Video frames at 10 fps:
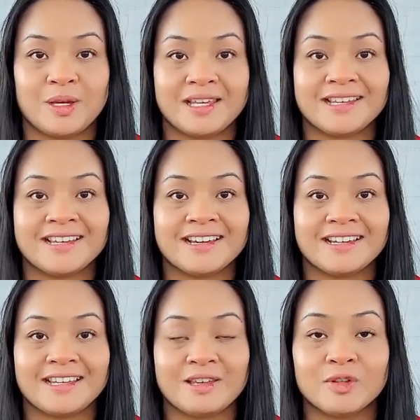when
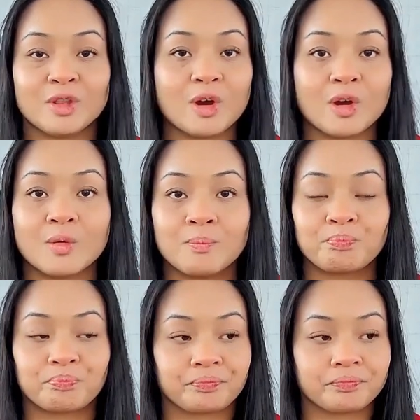we even though
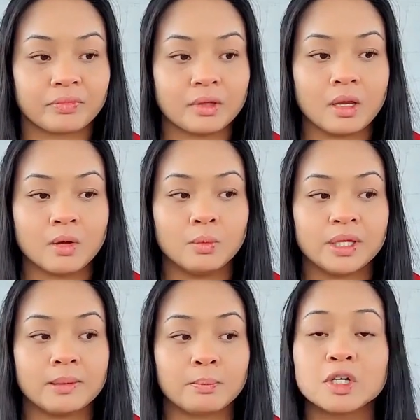
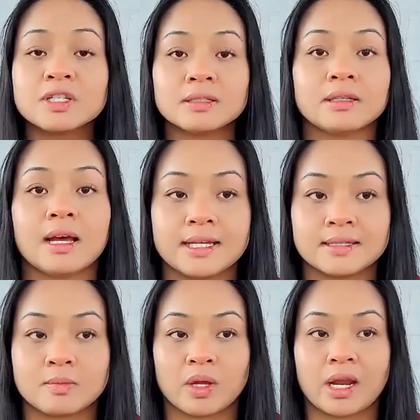we
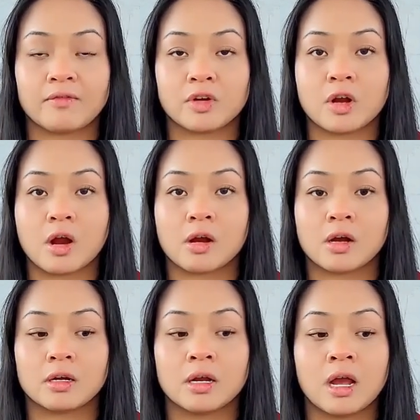personalize whatever
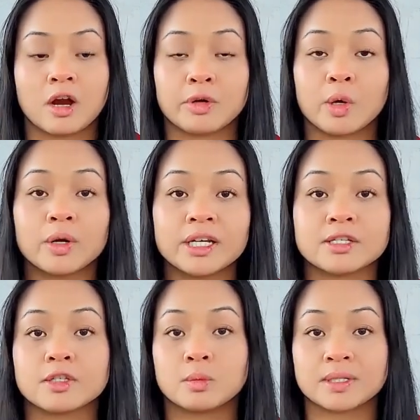our our
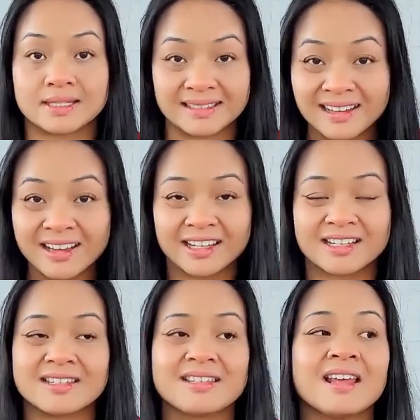recordings towards the
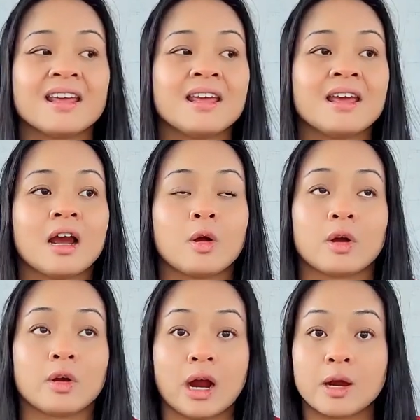client
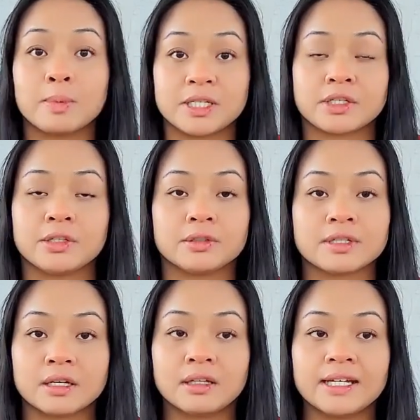or our
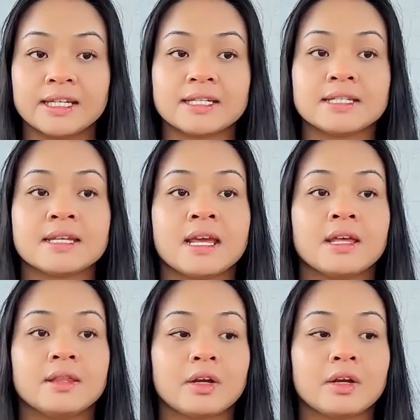particular client